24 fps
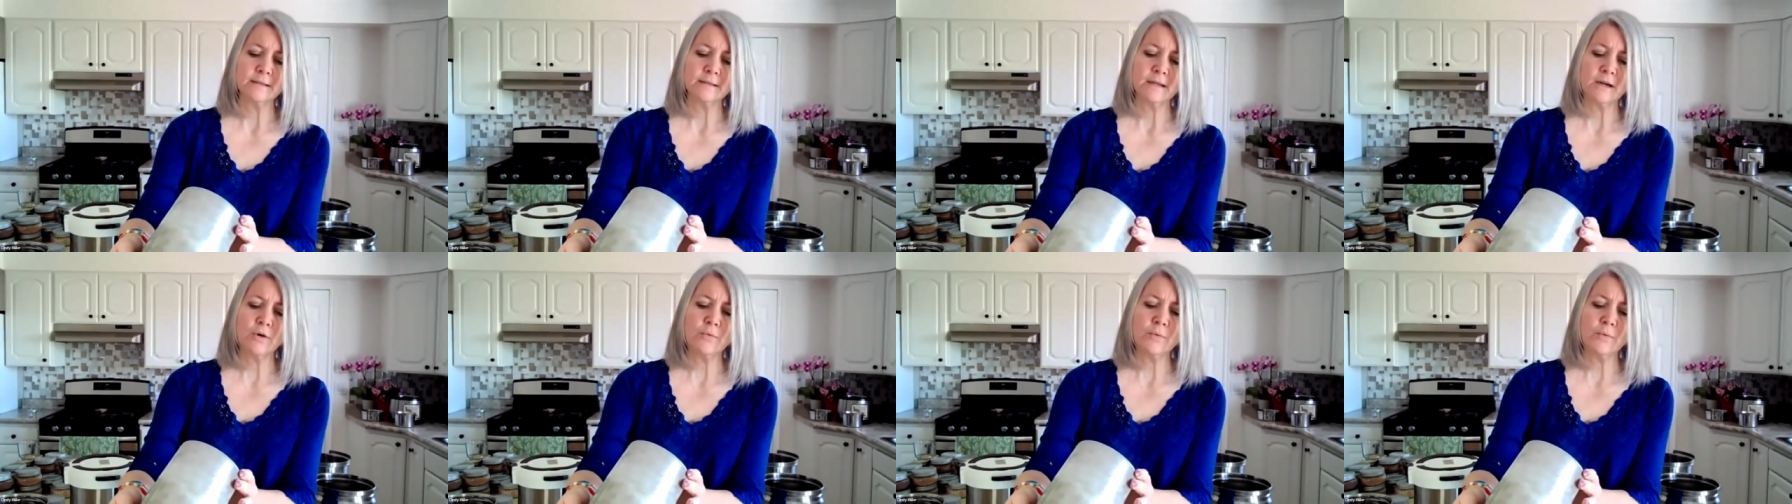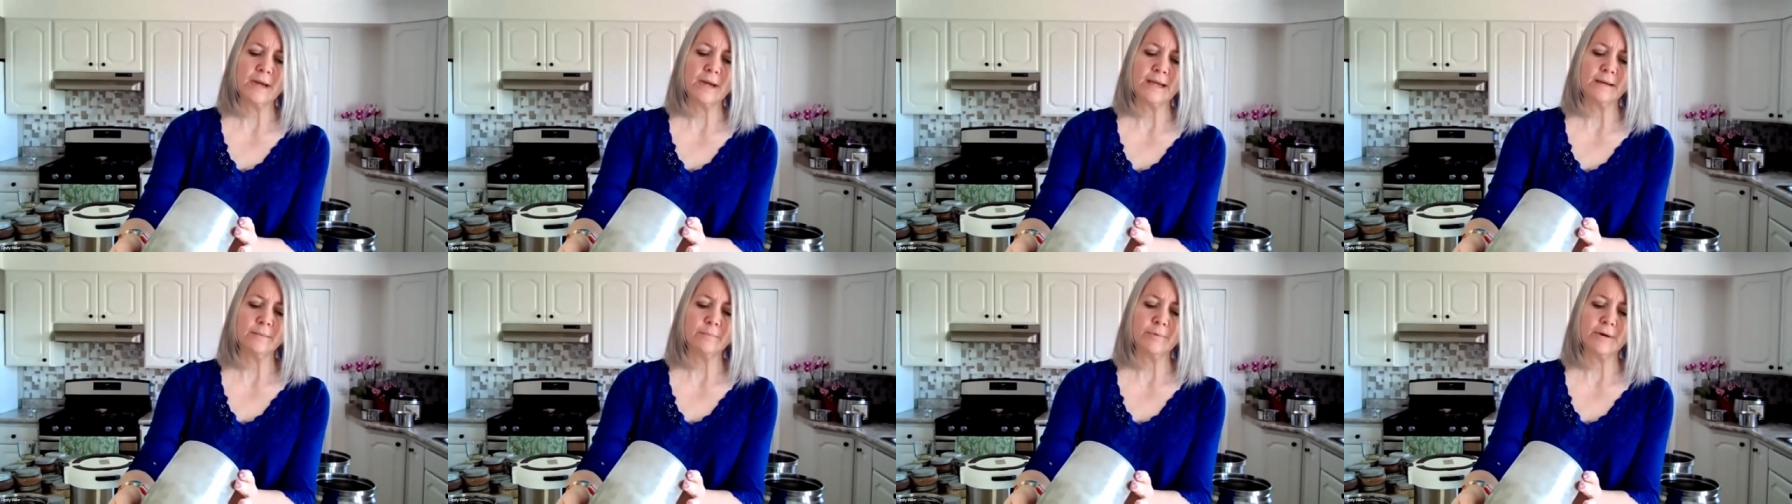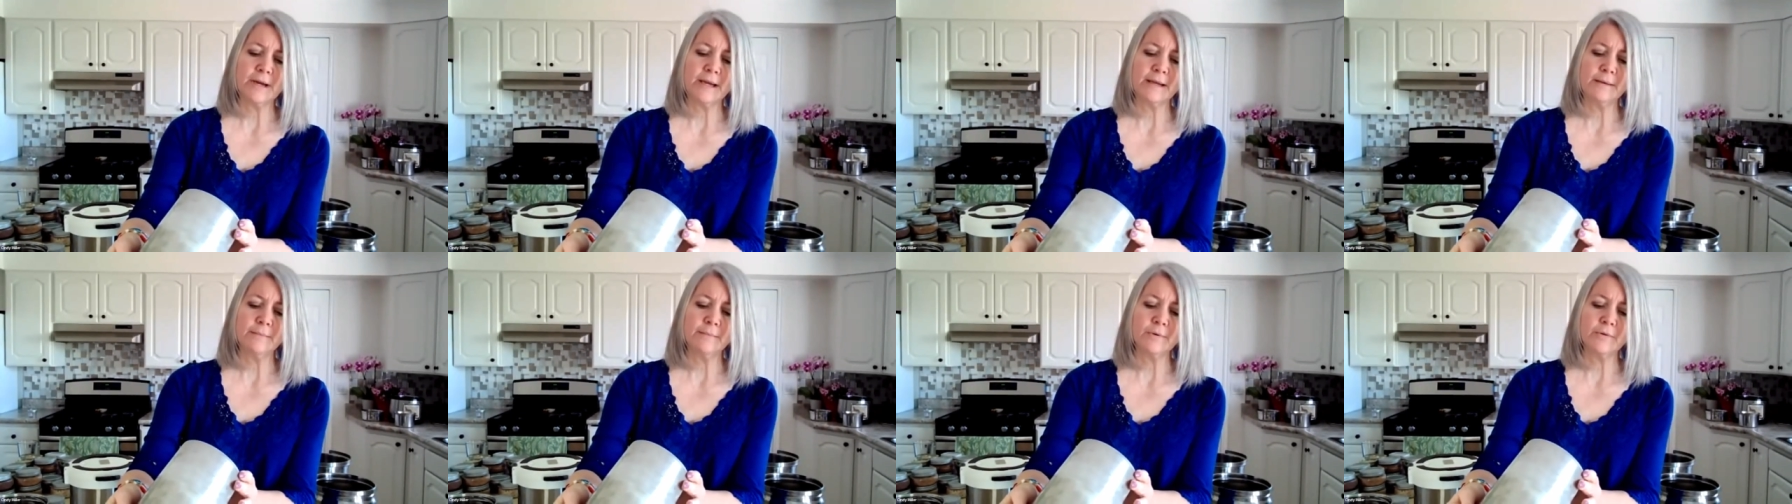Oh, wait,
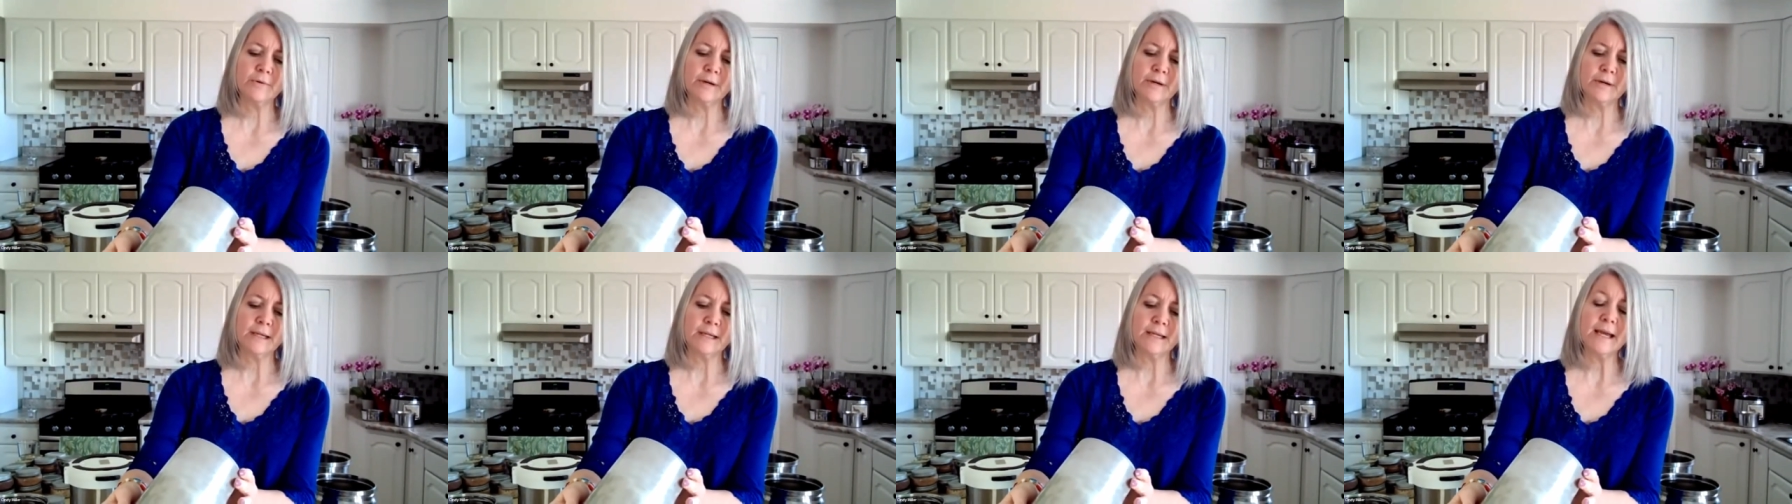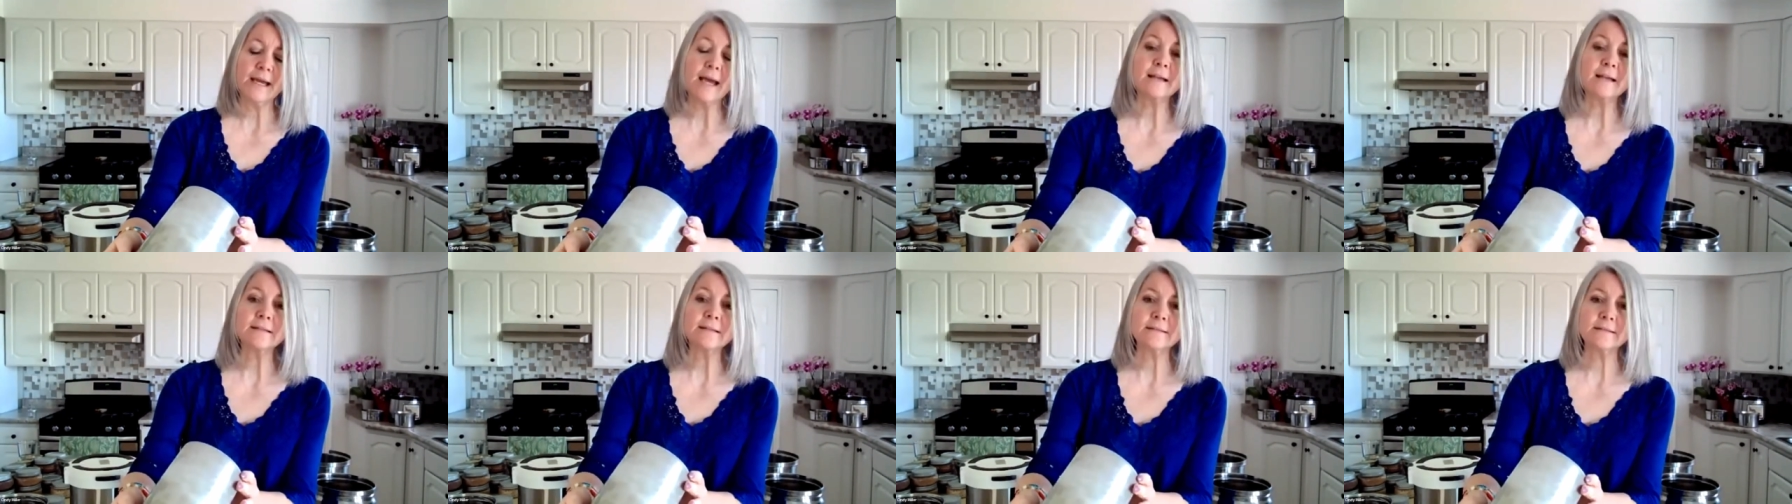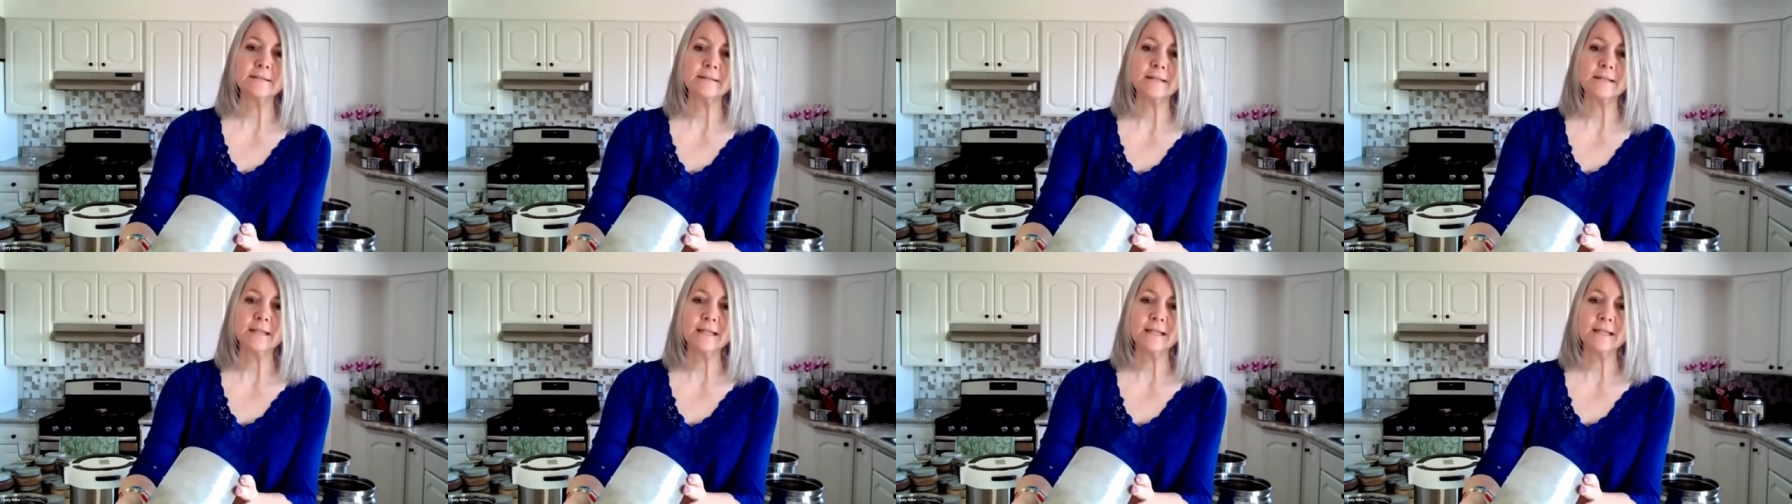Bain Marie. Yes,